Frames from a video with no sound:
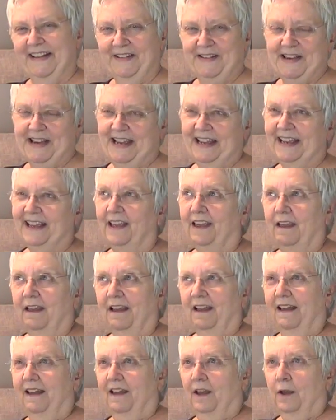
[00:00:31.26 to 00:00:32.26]
Okay,
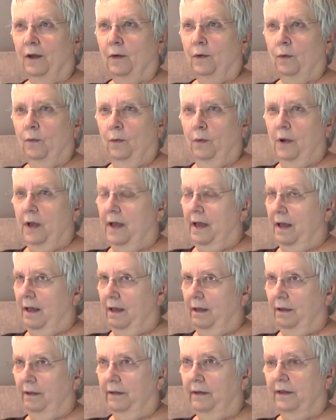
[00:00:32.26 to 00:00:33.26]

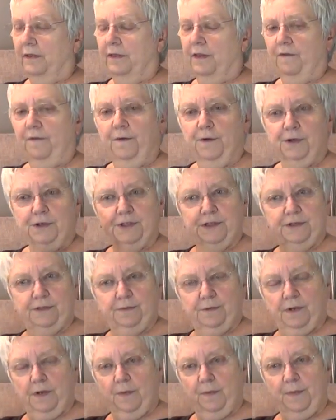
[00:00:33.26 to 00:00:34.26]
well, the
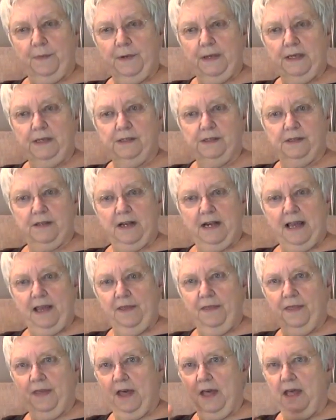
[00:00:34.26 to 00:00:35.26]
first piece that
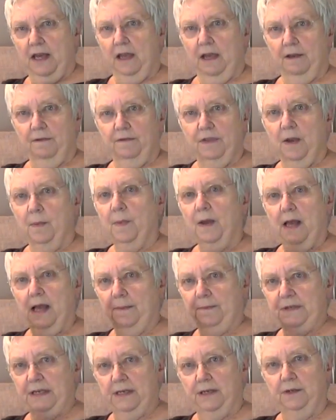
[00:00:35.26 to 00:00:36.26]
I thought of that
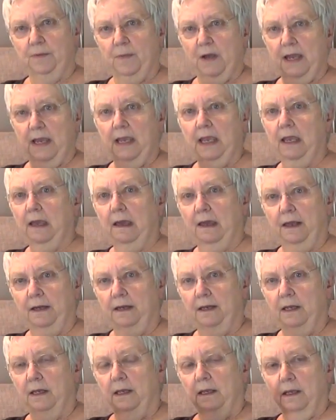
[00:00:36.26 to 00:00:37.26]
popped into my
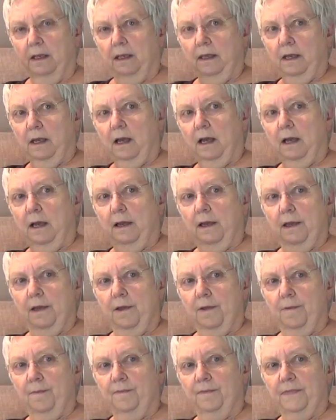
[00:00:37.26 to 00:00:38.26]
head
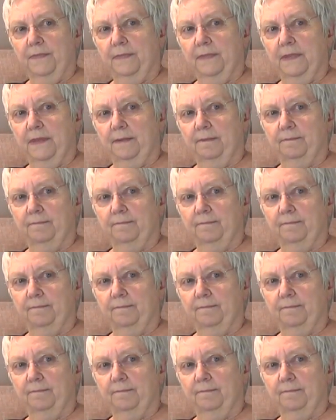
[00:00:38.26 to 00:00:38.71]
um,